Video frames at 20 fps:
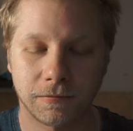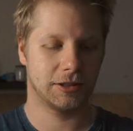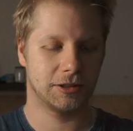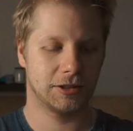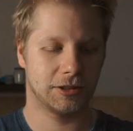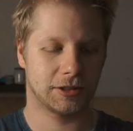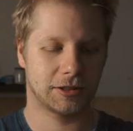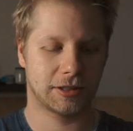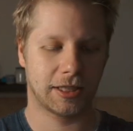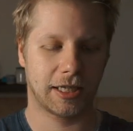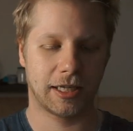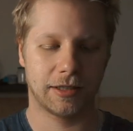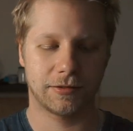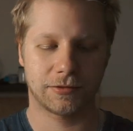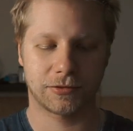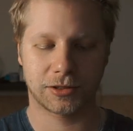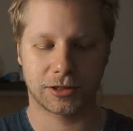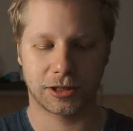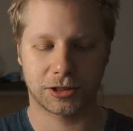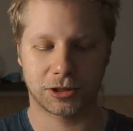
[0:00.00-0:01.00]
They just
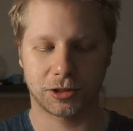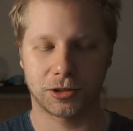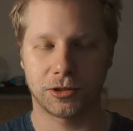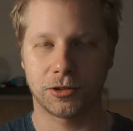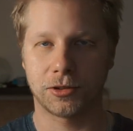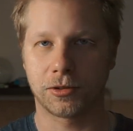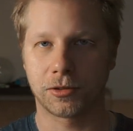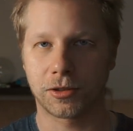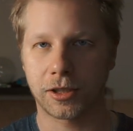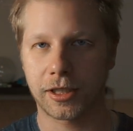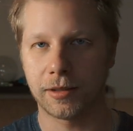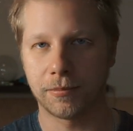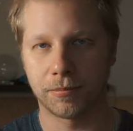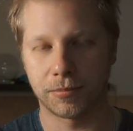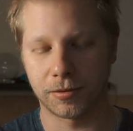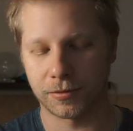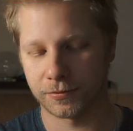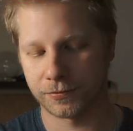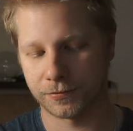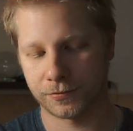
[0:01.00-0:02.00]
have such a good grip.